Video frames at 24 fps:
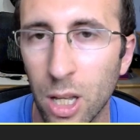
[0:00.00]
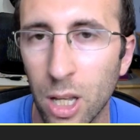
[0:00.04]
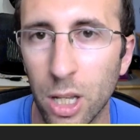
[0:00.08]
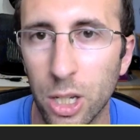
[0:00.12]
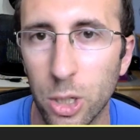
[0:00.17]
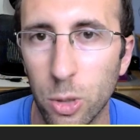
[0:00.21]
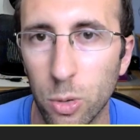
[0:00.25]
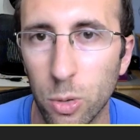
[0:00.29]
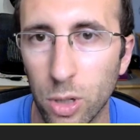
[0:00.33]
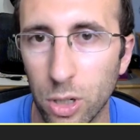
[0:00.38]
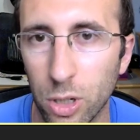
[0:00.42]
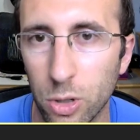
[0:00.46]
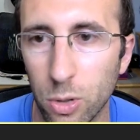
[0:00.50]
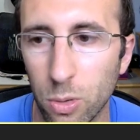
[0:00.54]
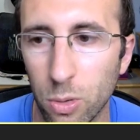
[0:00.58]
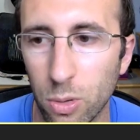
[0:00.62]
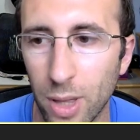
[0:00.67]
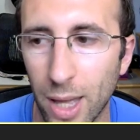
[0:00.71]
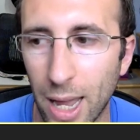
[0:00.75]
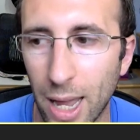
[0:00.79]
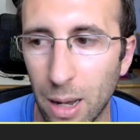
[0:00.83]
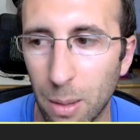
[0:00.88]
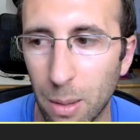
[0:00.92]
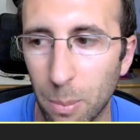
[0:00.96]
you can do
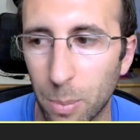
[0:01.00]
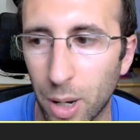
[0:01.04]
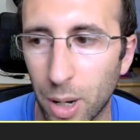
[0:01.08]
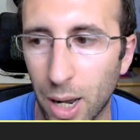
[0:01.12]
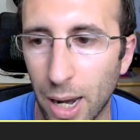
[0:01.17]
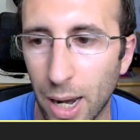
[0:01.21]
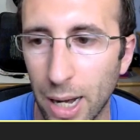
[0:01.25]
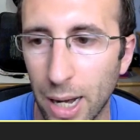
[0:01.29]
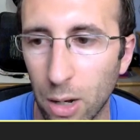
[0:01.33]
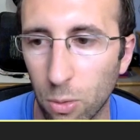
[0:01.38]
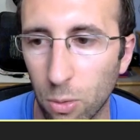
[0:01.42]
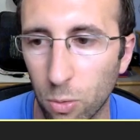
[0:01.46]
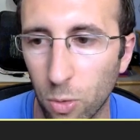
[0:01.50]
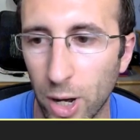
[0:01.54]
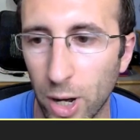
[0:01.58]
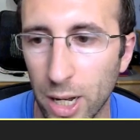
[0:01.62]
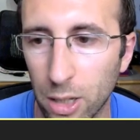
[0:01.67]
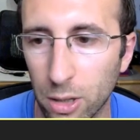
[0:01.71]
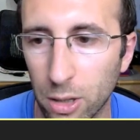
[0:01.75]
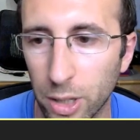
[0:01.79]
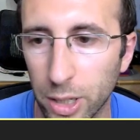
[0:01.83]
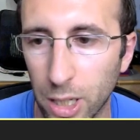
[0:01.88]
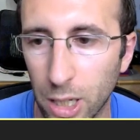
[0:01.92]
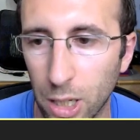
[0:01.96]
that by
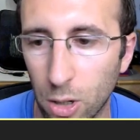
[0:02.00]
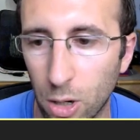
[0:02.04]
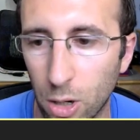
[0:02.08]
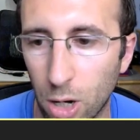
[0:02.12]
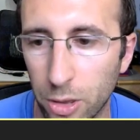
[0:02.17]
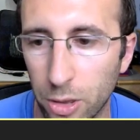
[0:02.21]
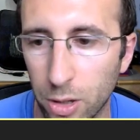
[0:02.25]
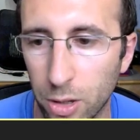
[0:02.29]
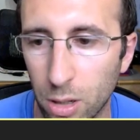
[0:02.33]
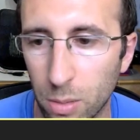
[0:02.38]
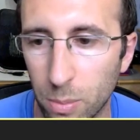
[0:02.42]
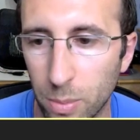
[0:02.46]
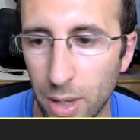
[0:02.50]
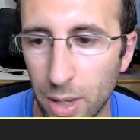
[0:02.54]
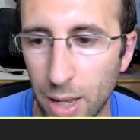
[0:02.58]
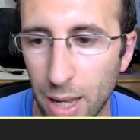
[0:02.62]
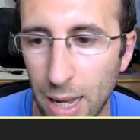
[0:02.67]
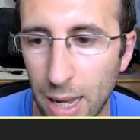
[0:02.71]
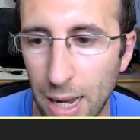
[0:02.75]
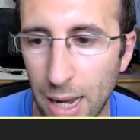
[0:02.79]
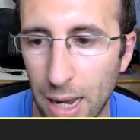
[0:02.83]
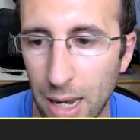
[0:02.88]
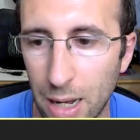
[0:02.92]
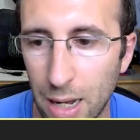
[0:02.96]
right-clicking on them.
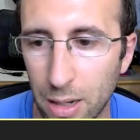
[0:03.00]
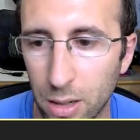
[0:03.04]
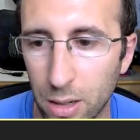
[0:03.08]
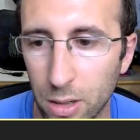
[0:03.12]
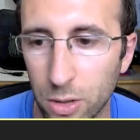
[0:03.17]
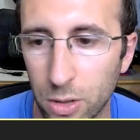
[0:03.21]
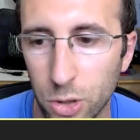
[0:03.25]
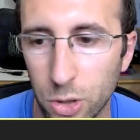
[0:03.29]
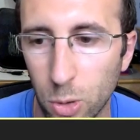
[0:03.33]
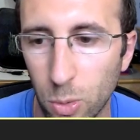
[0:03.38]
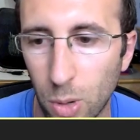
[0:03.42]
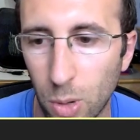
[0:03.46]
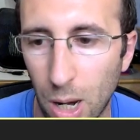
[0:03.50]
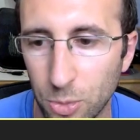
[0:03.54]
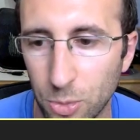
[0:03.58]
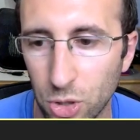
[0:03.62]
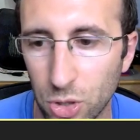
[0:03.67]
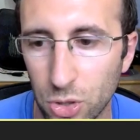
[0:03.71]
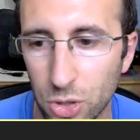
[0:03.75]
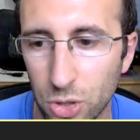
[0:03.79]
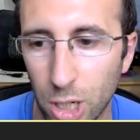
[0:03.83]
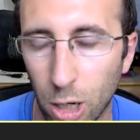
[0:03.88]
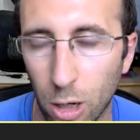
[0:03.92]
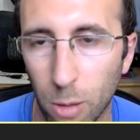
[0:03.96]
And two
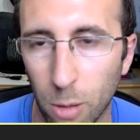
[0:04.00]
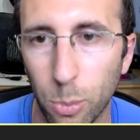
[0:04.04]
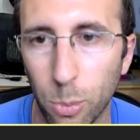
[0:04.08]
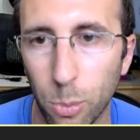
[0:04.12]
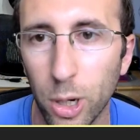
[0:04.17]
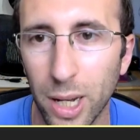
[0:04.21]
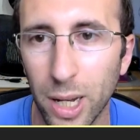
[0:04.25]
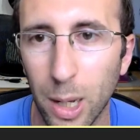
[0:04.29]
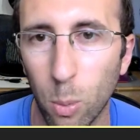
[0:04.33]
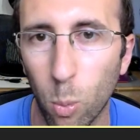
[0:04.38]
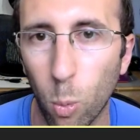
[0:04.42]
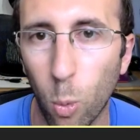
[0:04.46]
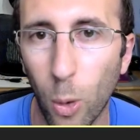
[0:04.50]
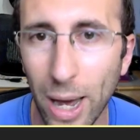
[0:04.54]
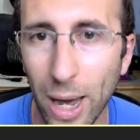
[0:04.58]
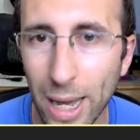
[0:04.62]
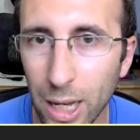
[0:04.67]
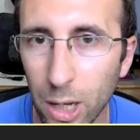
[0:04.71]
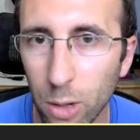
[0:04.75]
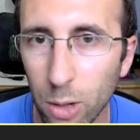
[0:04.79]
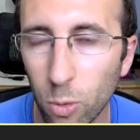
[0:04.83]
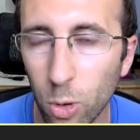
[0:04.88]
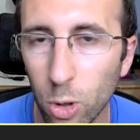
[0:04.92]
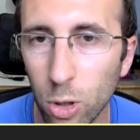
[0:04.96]
options here. Put in
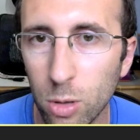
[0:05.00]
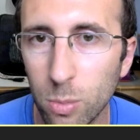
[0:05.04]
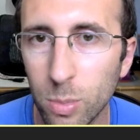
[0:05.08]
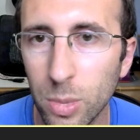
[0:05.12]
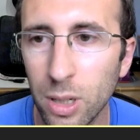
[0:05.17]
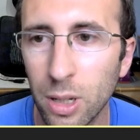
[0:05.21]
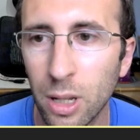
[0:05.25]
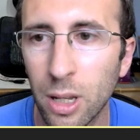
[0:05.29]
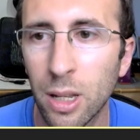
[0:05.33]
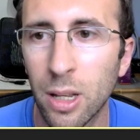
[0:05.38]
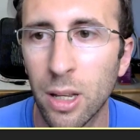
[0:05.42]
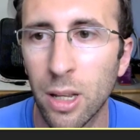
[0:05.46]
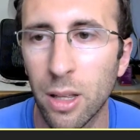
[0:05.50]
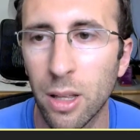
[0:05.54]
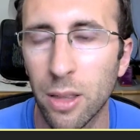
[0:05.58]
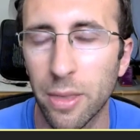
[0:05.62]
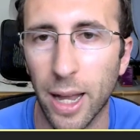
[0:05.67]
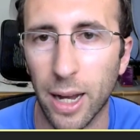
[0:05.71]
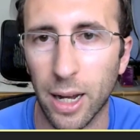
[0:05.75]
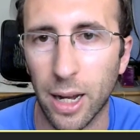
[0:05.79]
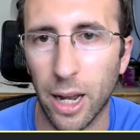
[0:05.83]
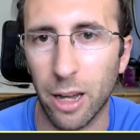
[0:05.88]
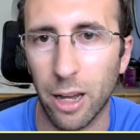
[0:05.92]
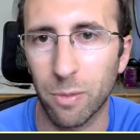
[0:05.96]
waiting room.
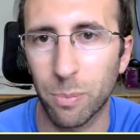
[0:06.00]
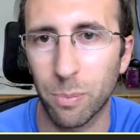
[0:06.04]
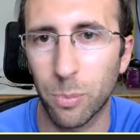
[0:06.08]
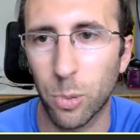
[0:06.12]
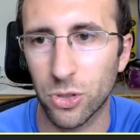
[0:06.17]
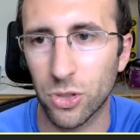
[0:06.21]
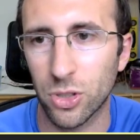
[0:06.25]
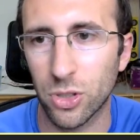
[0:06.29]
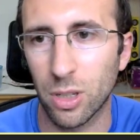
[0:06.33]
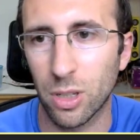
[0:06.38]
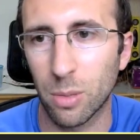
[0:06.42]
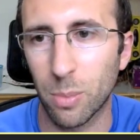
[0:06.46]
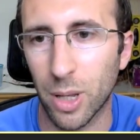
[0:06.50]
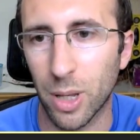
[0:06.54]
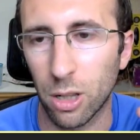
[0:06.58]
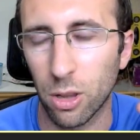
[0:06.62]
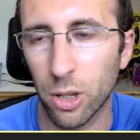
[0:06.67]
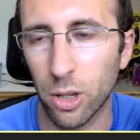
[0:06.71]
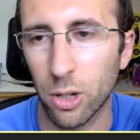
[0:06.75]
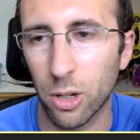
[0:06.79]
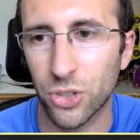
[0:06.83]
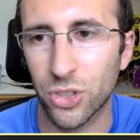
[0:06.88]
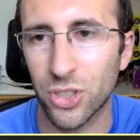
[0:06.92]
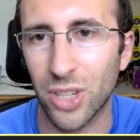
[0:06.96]
That kind of puts them in a
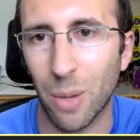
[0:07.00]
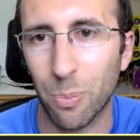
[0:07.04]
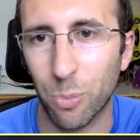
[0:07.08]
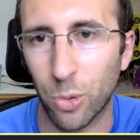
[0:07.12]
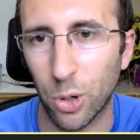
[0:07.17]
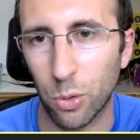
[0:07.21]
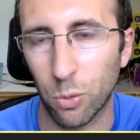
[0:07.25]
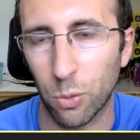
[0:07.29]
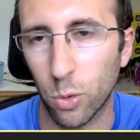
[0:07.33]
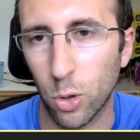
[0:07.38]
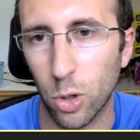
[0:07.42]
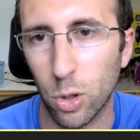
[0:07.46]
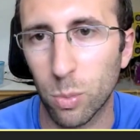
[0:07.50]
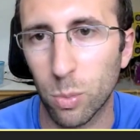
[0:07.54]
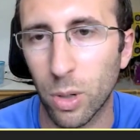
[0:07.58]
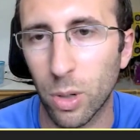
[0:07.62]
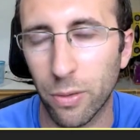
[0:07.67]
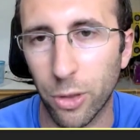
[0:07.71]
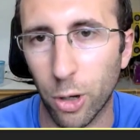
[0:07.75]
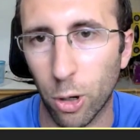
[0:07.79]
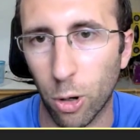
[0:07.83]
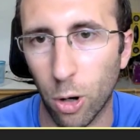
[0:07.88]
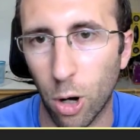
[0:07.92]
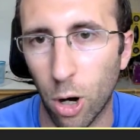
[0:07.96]
little separate room
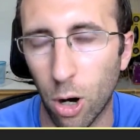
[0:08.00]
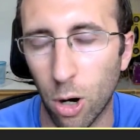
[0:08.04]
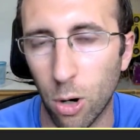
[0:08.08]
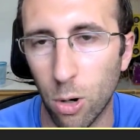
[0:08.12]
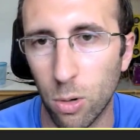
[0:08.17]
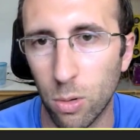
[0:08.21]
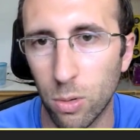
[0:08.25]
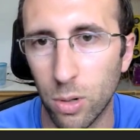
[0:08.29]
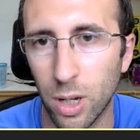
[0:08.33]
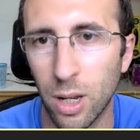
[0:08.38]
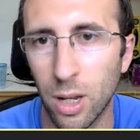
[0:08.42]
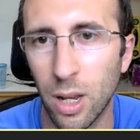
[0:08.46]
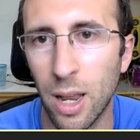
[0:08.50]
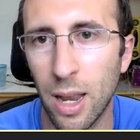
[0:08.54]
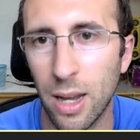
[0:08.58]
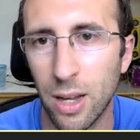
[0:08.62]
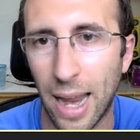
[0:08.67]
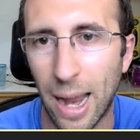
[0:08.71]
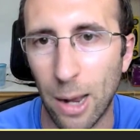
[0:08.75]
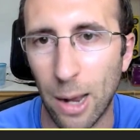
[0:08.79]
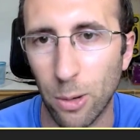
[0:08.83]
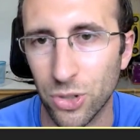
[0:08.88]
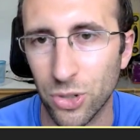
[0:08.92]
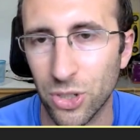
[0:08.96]
of their own
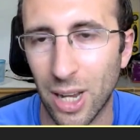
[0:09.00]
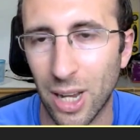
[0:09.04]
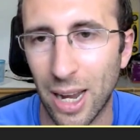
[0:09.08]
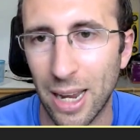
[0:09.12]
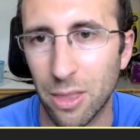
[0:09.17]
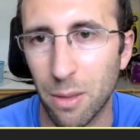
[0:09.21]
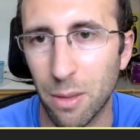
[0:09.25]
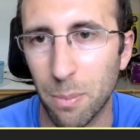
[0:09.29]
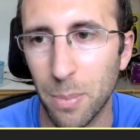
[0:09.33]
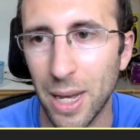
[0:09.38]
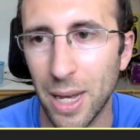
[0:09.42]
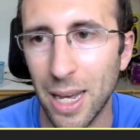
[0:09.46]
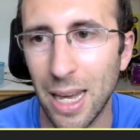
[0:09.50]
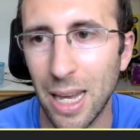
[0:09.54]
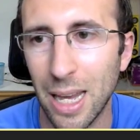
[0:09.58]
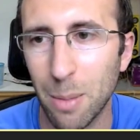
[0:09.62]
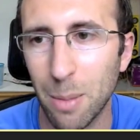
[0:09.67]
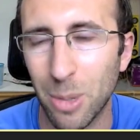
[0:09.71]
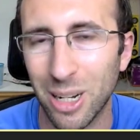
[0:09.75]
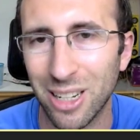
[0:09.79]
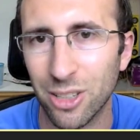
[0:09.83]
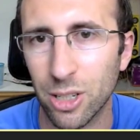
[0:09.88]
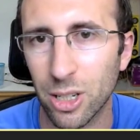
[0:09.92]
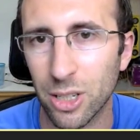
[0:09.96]
outside the
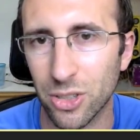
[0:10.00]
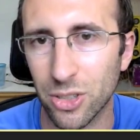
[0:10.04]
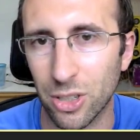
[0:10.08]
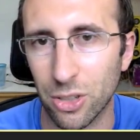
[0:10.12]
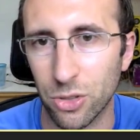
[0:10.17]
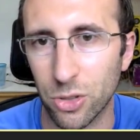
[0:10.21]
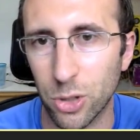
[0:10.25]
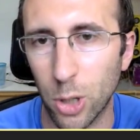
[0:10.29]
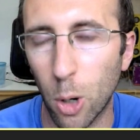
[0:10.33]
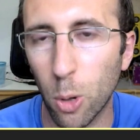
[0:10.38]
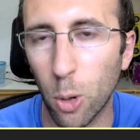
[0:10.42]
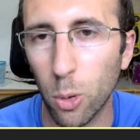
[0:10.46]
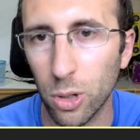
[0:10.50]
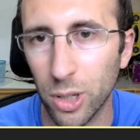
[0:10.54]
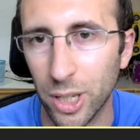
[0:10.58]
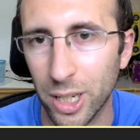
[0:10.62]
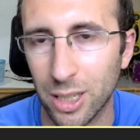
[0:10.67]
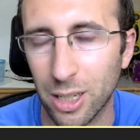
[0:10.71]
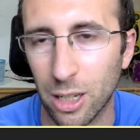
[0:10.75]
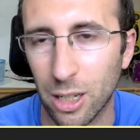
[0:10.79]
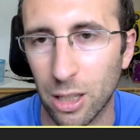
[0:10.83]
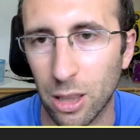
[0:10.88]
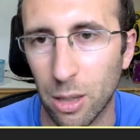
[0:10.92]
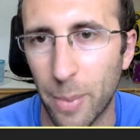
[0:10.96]
meeting, but doesn't totally
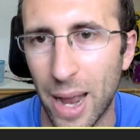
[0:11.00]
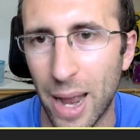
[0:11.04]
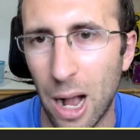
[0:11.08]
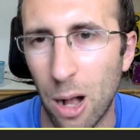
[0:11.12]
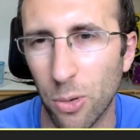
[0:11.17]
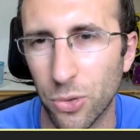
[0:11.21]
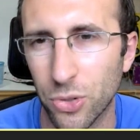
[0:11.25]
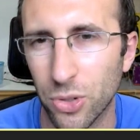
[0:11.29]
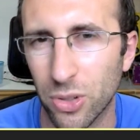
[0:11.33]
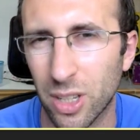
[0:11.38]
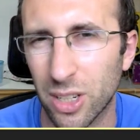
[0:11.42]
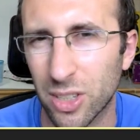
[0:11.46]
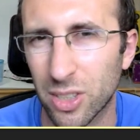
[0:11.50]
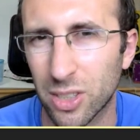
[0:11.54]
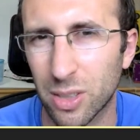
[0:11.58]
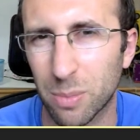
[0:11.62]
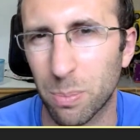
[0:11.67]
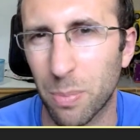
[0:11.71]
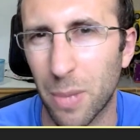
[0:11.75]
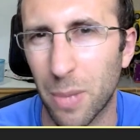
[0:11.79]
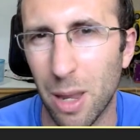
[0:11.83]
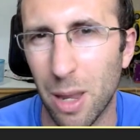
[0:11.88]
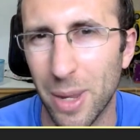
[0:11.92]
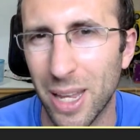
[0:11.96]
kick them out. So that's
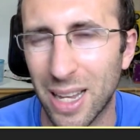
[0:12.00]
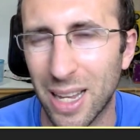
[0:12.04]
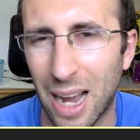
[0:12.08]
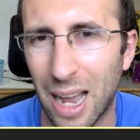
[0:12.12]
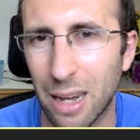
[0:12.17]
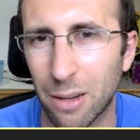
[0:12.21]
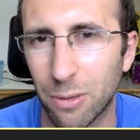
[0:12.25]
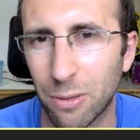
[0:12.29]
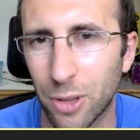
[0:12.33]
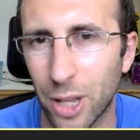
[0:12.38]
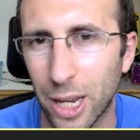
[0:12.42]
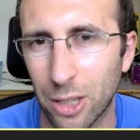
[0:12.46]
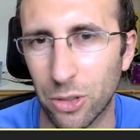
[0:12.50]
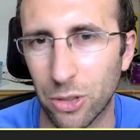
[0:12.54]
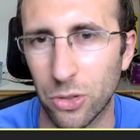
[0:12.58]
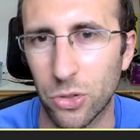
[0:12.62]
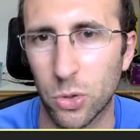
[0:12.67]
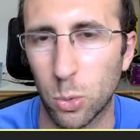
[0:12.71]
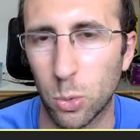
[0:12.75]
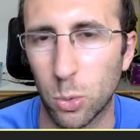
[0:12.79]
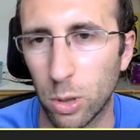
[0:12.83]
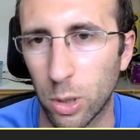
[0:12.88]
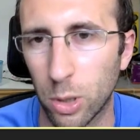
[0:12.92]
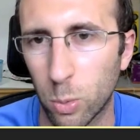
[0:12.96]
maybe kind of like the
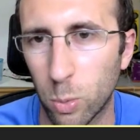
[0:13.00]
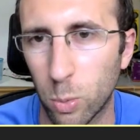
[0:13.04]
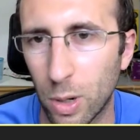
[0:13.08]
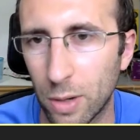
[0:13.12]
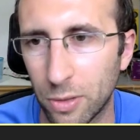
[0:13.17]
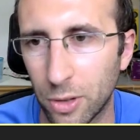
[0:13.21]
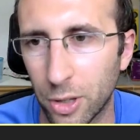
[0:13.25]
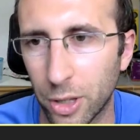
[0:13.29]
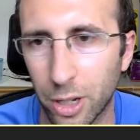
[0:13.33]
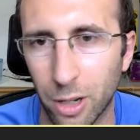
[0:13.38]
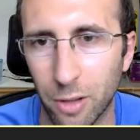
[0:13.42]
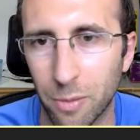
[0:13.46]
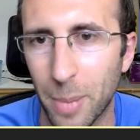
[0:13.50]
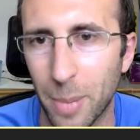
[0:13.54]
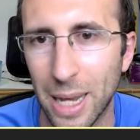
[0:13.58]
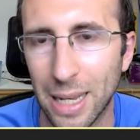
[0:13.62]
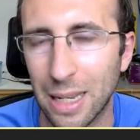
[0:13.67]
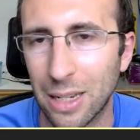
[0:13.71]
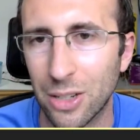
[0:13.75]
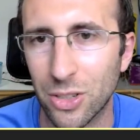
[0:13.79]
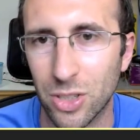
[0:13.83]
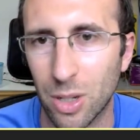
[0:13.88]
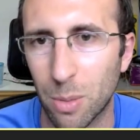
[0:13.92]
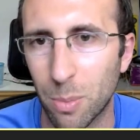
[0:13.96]
school equivalent of
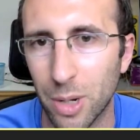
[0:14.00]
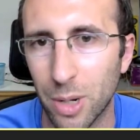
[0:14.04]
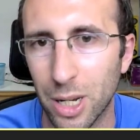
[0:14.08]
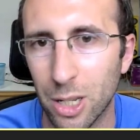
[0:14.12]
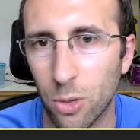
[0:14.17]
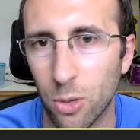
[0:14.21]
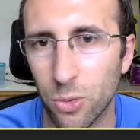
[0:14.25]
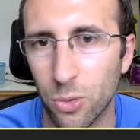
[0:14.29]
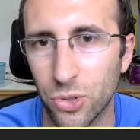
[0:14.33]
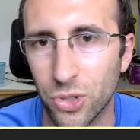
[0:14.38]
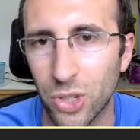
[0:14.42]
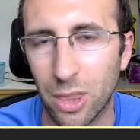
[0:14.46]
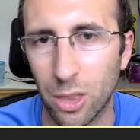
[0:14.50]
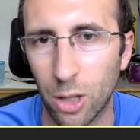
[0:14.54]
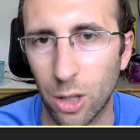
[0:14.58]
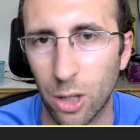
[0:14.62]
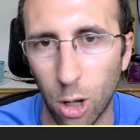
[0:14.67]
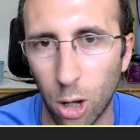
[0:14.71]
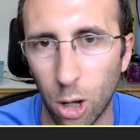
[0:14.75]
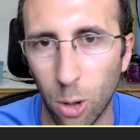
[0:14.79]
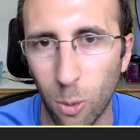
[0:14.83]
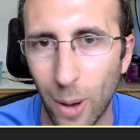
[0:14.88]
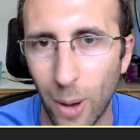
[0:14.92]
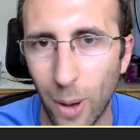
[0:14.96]
making somebody go sit in the
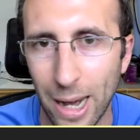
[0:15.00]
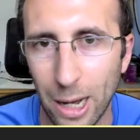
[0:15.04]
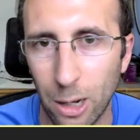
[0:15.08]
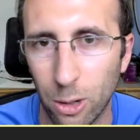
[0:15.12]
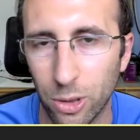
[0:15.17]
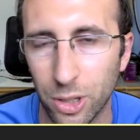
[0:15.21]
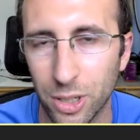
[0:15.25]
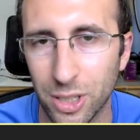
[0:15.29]
hallway or the